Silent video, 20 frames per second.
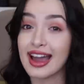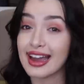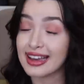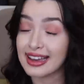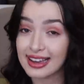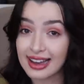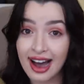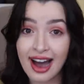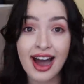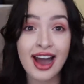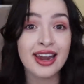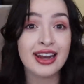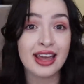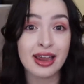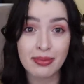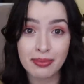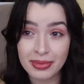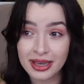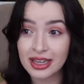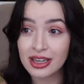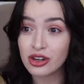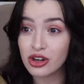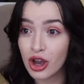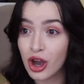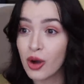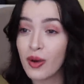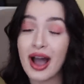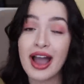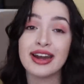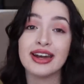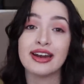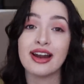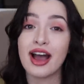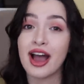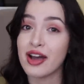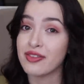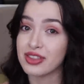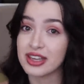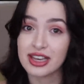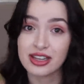that God and me know I did
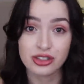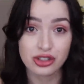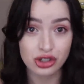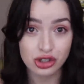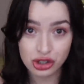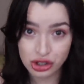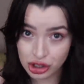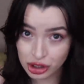not have the answers